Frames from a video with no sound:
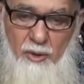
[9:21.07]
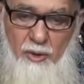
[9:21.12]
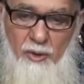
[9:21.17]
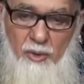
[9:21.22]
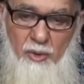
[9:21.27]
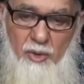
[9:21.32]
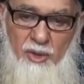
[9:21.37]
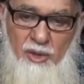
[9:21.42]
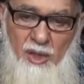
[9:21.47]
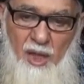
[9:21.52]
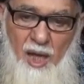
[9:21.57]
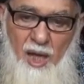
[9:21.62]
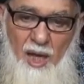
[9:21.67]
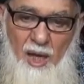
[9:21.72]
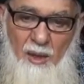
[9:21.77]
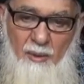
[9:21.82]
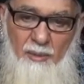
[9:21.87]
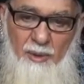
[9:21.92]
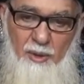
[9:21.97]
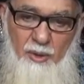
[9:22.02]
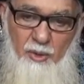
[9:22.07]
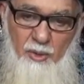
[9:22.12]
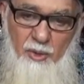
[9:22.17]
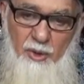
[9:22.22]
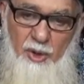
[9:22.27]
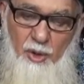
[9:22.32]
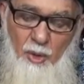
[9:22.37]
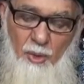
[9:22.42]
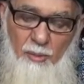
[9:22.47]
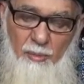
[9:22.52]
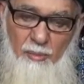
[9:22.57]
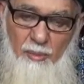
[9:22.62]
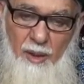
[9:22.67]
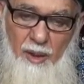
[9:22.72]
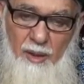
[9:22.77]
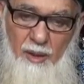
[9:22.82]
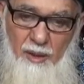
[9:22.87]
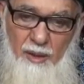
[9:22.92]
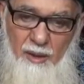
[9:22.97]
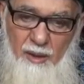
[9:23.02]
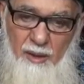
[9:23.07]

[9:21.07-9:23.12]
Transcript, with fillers: your Sahaba, to the Ummah,